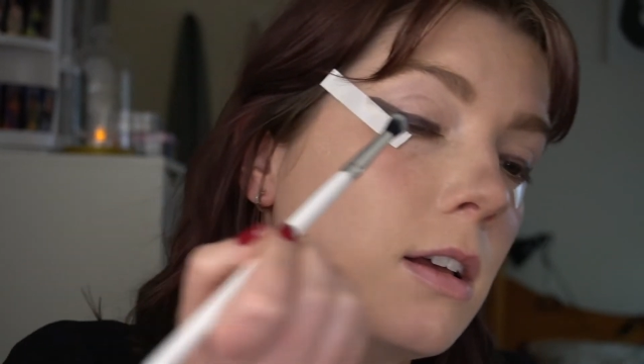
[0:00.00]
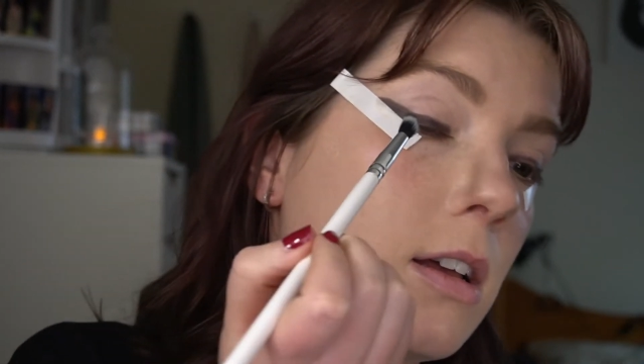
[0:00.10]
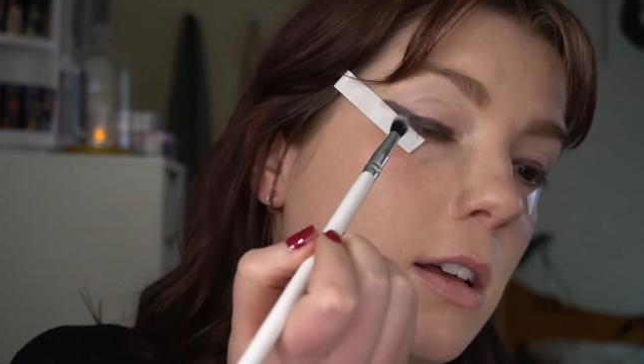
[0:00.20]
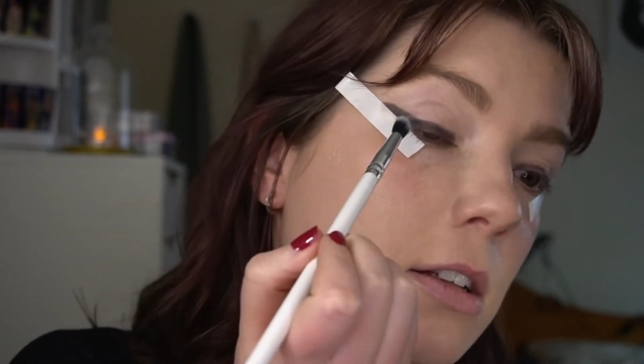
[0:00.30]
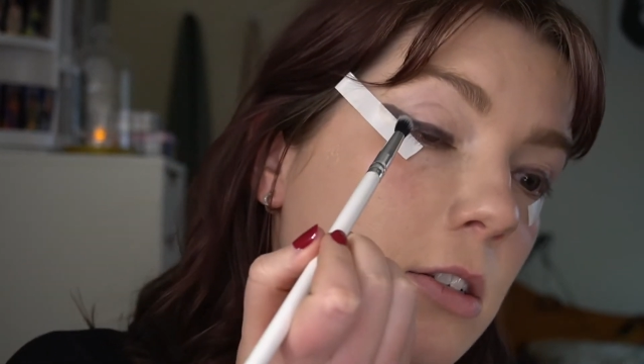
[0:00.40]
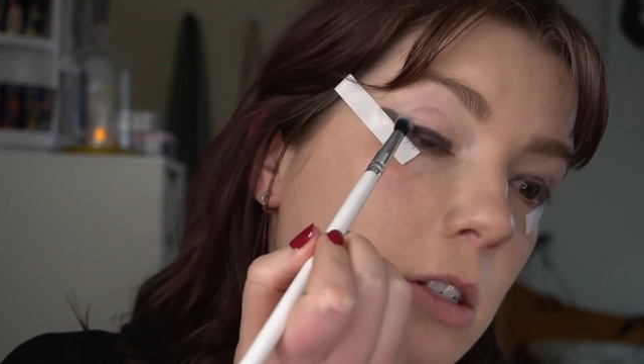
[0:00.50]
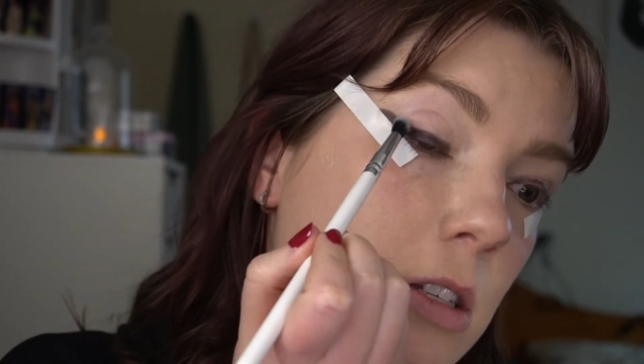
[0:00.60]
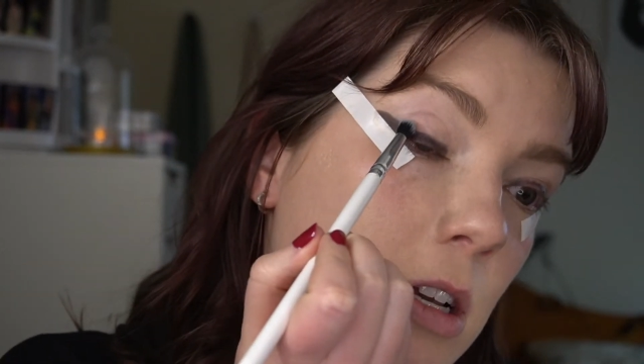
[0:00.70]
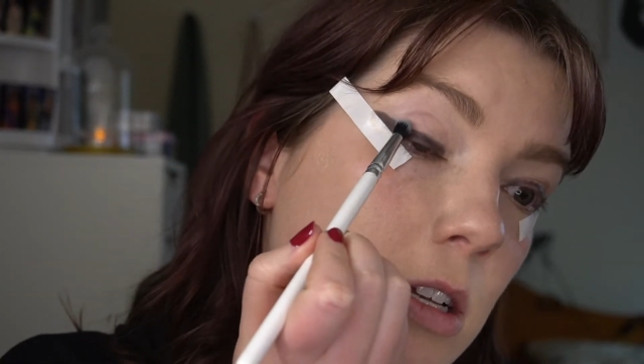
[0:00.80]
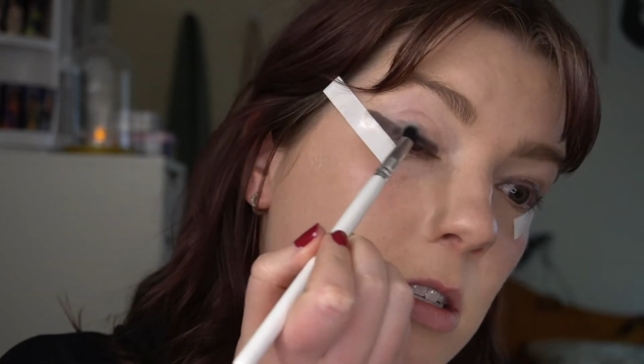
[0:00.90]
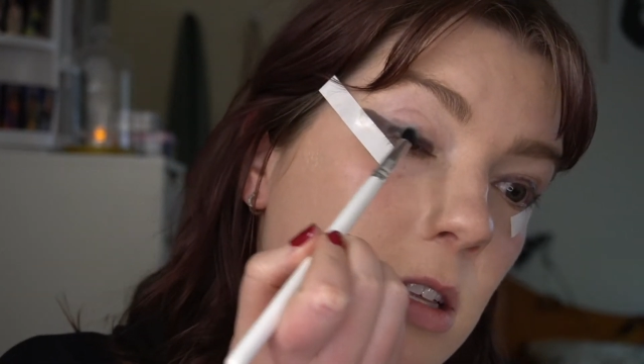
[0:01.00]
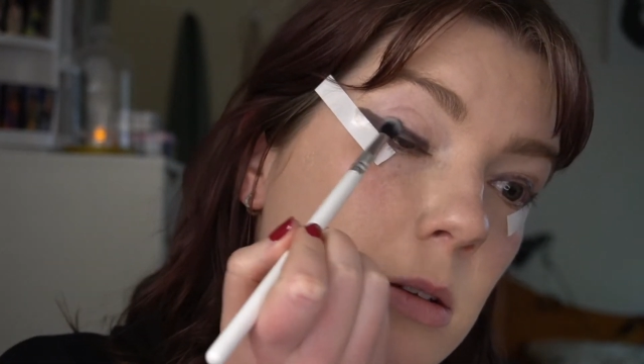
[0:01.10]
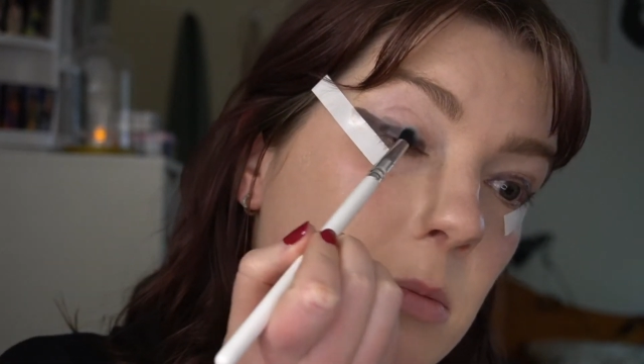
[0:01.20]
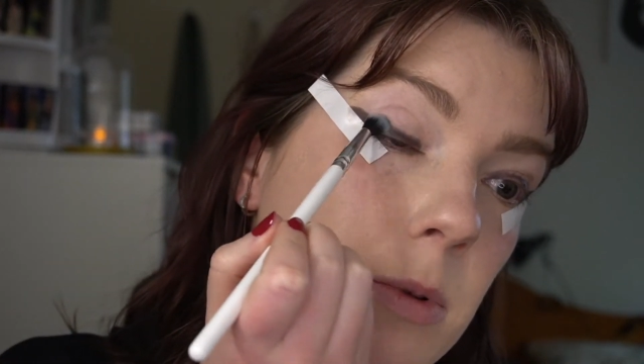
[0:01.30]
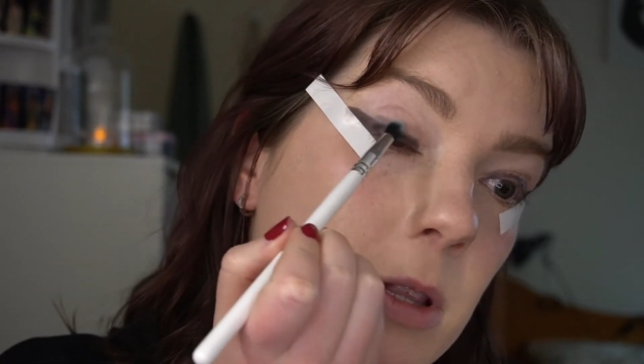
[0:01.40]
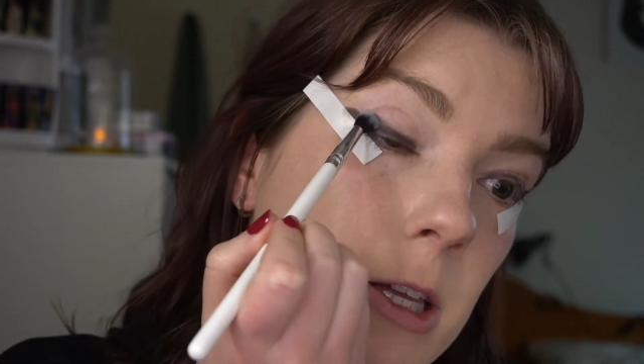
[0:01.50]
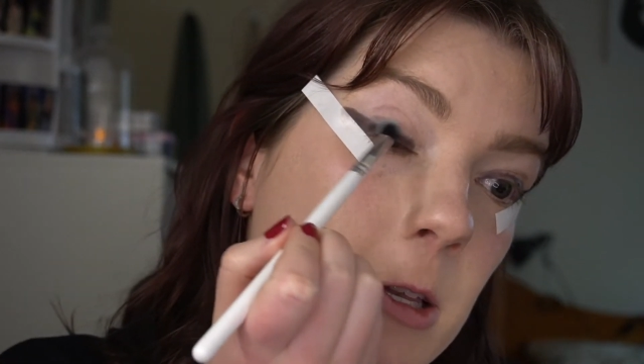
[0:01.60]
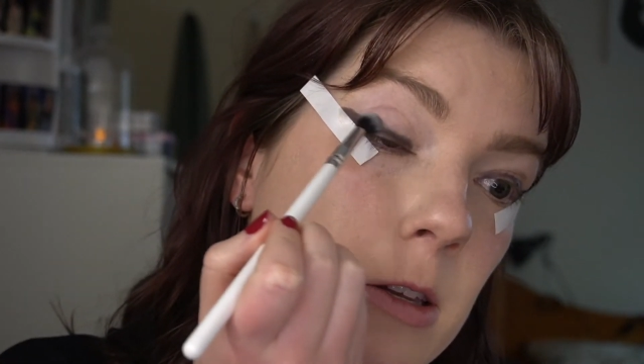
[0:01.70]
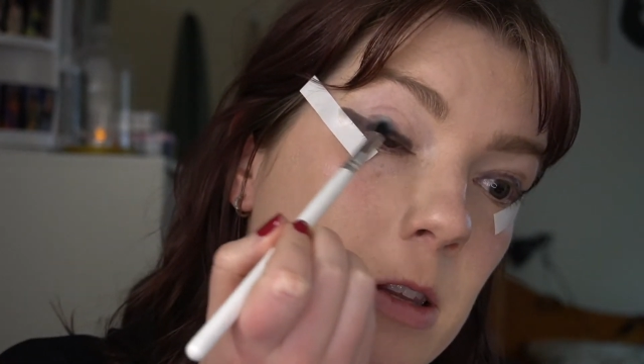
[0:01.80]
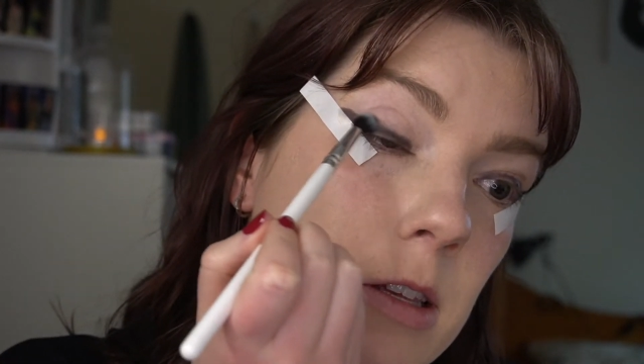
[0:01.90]
and just kind of like
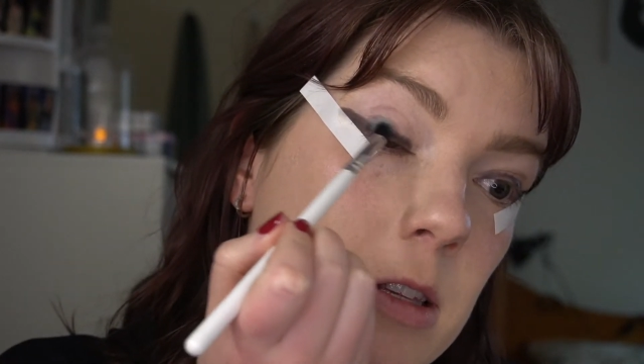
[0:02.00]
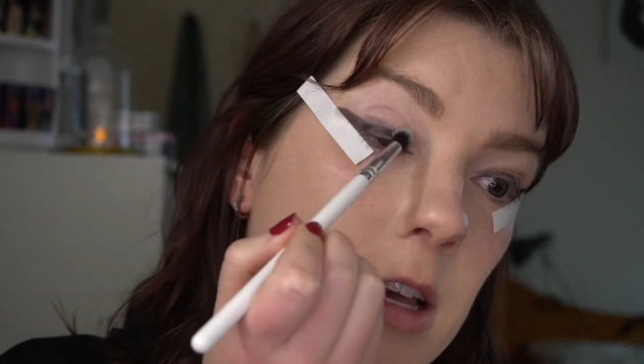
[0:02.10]
blend this